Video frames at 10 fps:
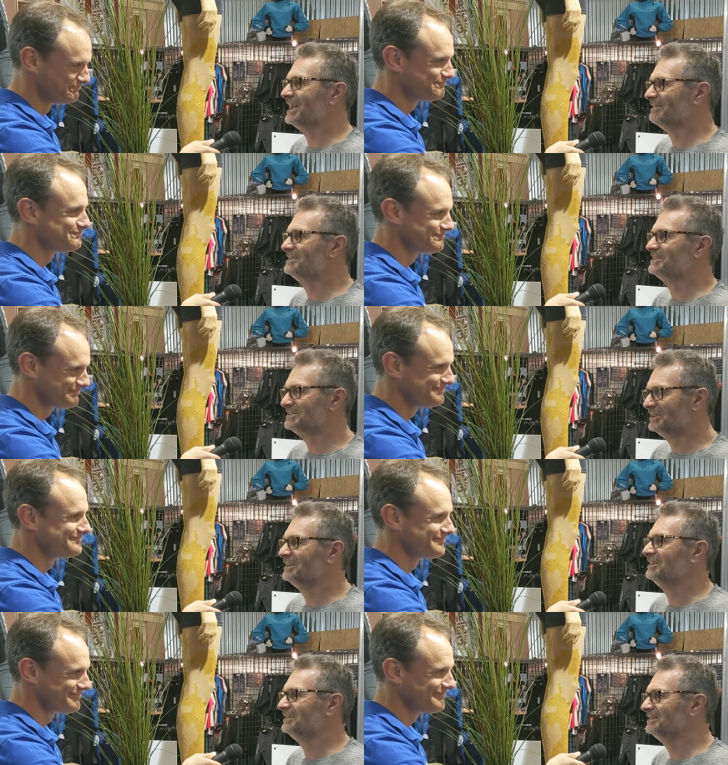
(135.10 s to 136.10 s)
Speaker 1: there and to see
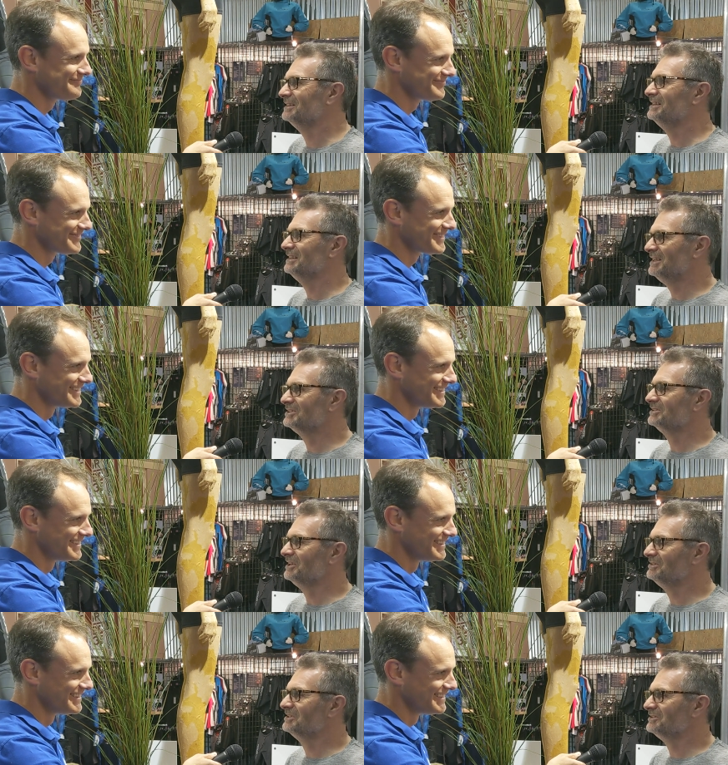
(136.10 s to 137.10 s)
it and it
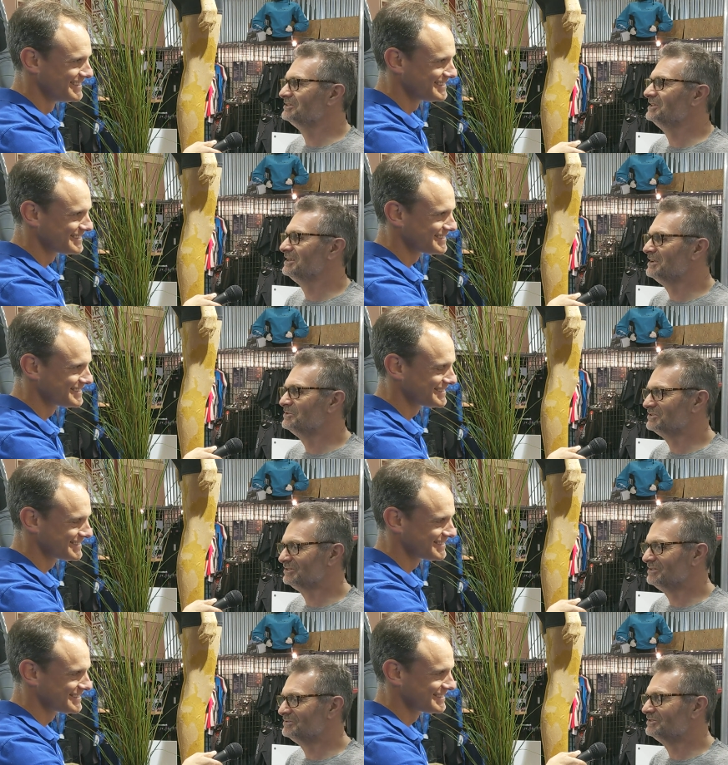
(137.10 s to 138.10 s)
slowly grew. Yeah, it
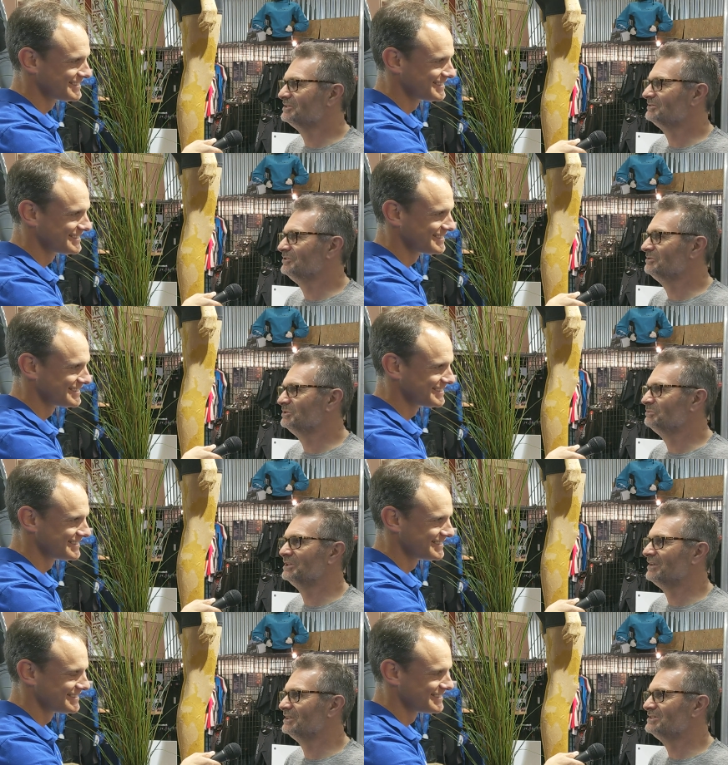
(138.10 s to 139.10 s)
was it was it's fun, but
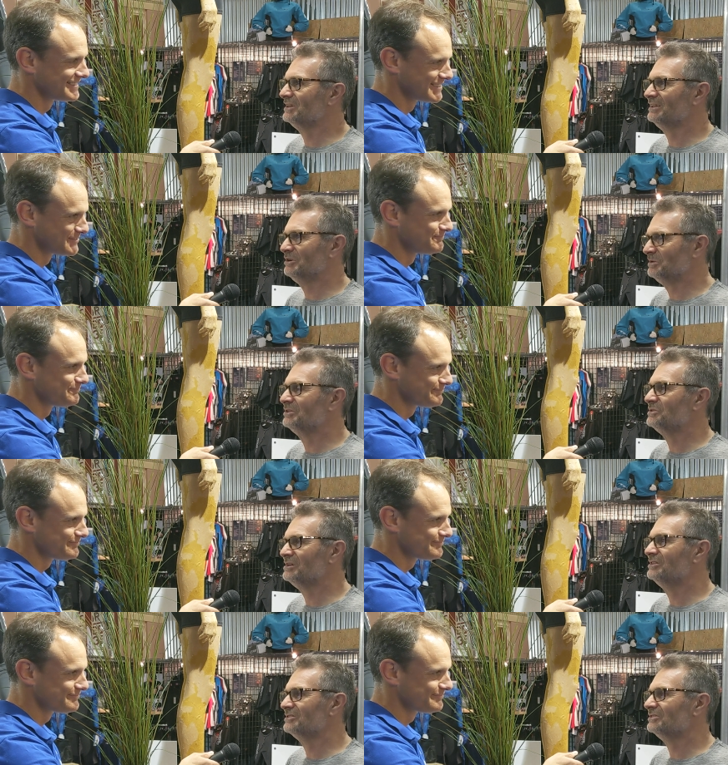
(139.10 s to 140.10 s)
without the internet it'd been
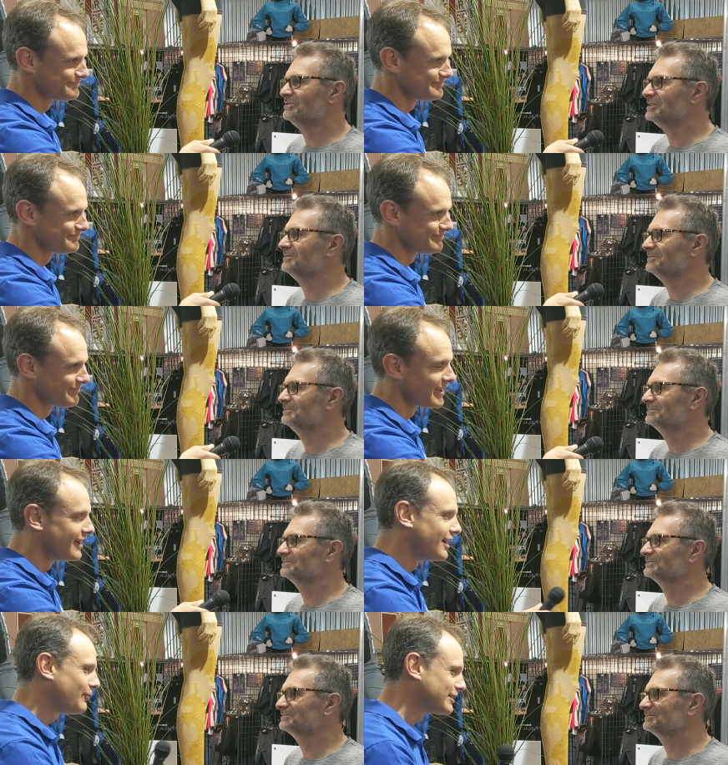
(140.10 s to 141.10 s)
quite hard to do it.
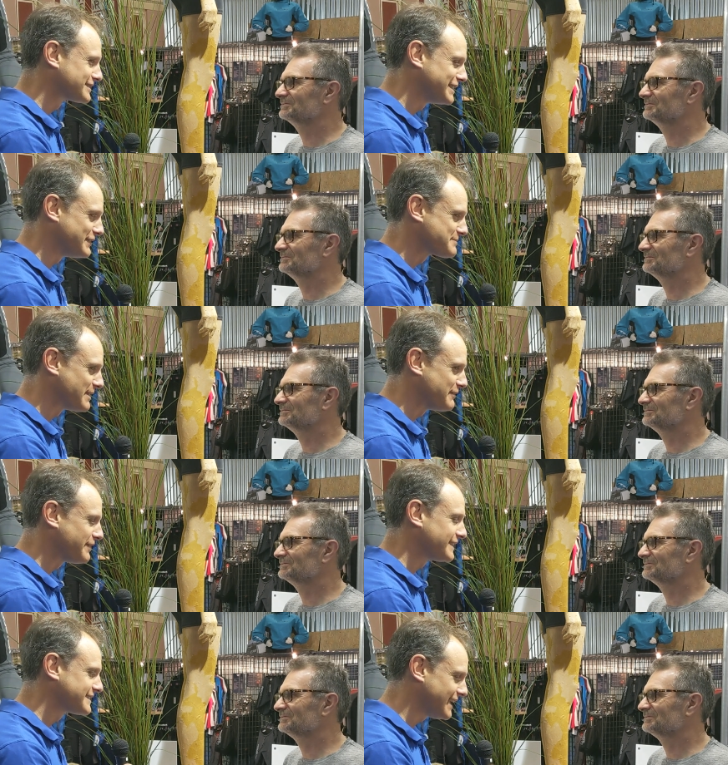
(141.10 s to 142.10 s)
Speaker 2: Well, Steve, it's been
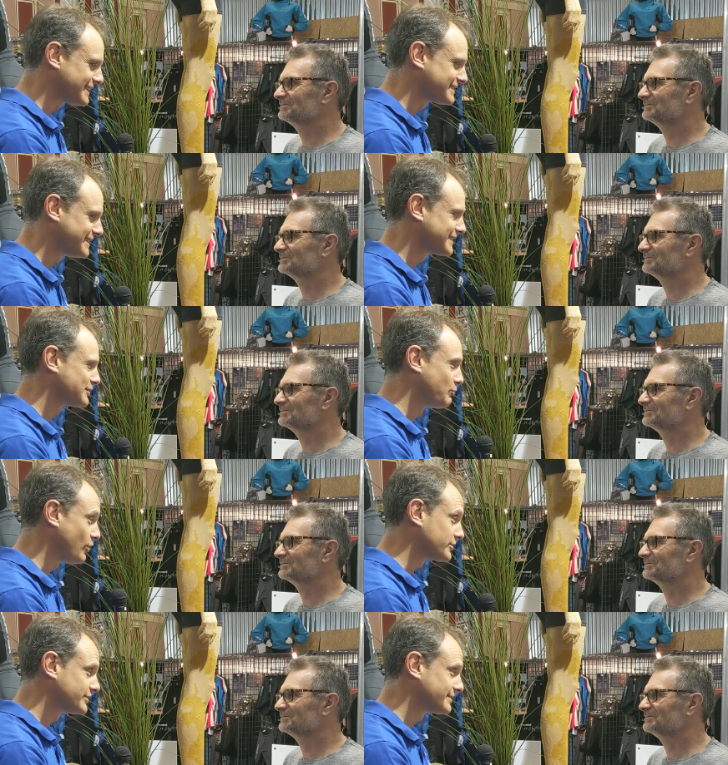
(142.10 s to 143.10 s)
fantastic to
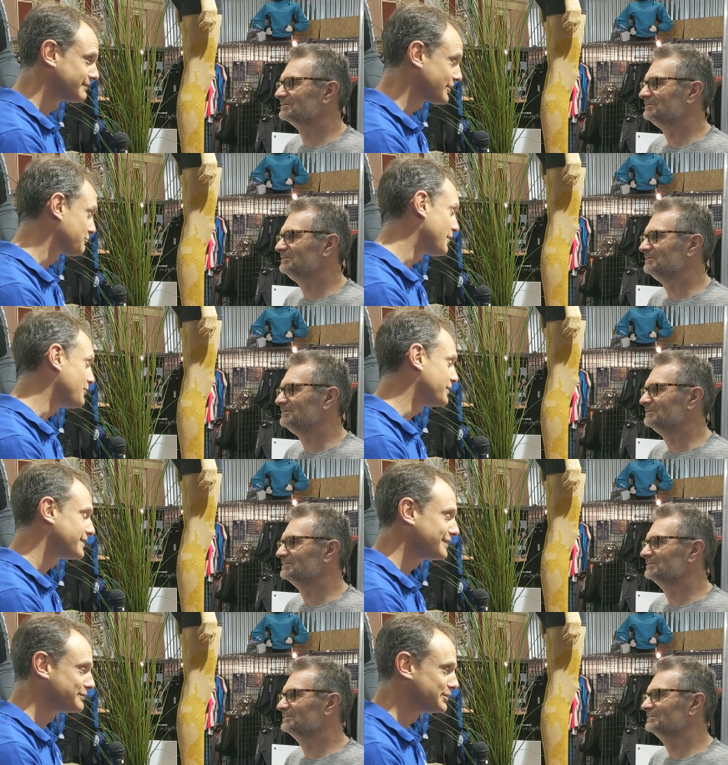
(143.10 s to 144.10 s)
watch the
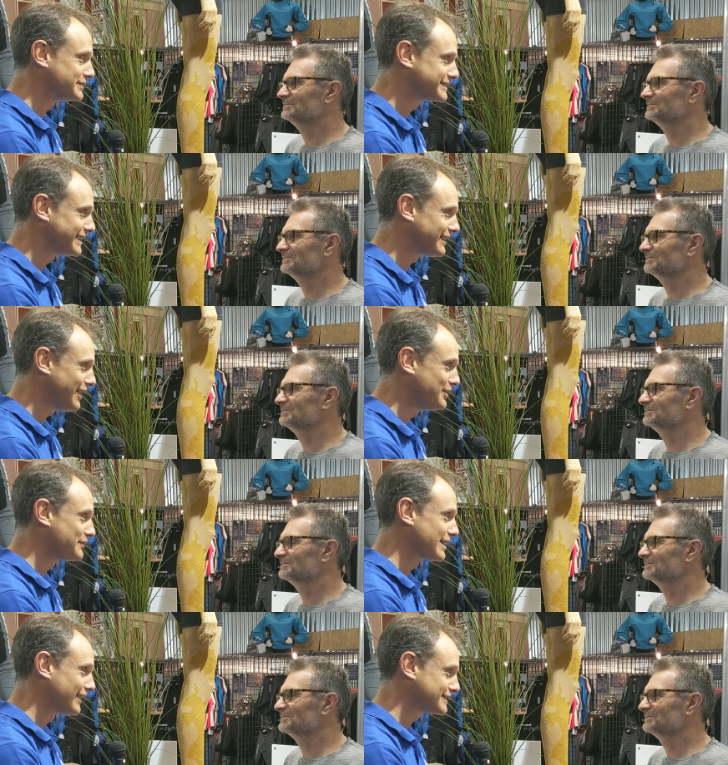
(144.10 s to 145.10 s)
growth of Rooster
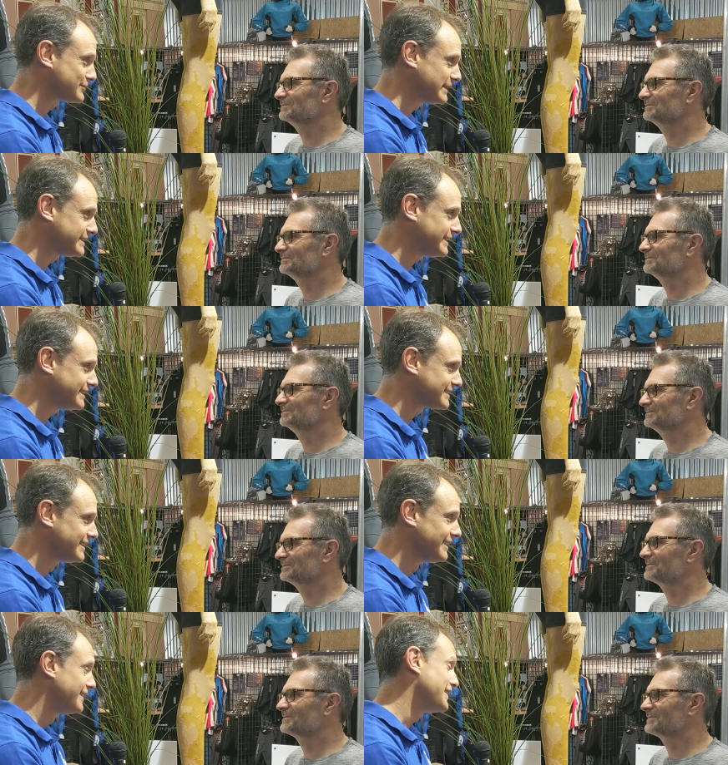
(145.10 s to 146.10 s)
over the last 20 years.
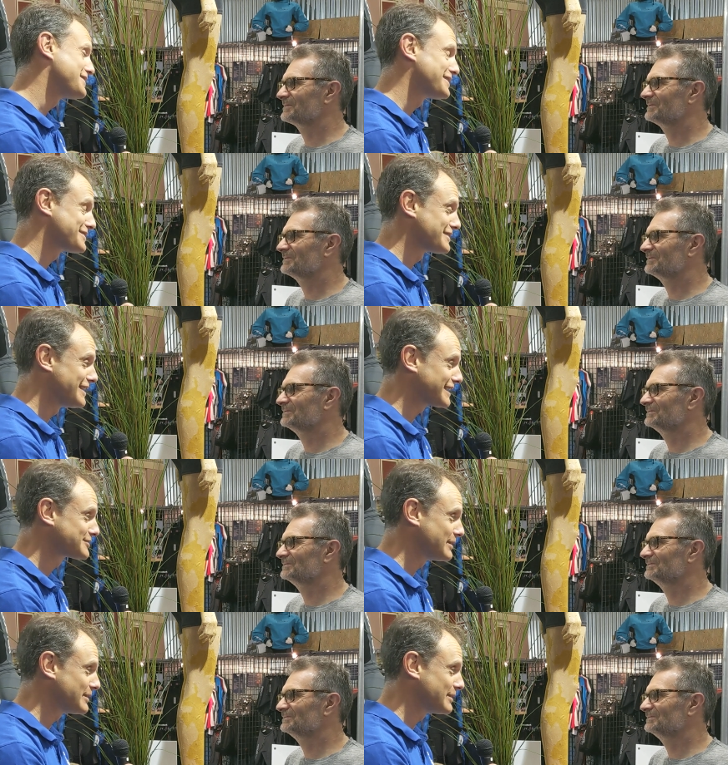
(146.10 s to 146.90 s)
And here's to the next